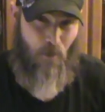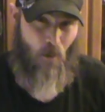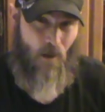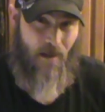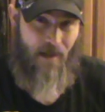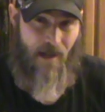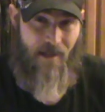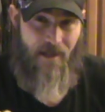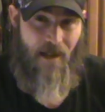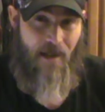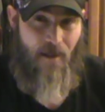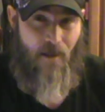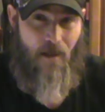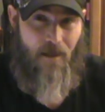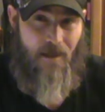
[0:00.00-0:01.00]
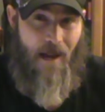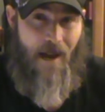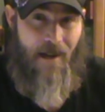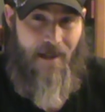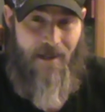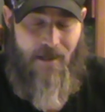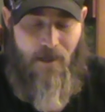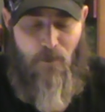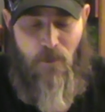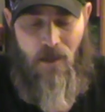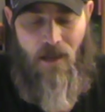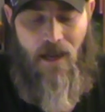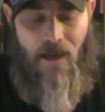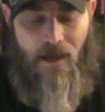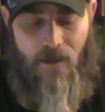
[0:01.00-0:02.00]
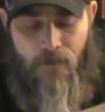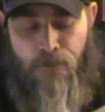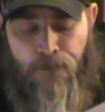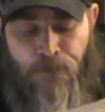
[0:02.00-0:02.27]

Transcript: point they say the deck is depleted.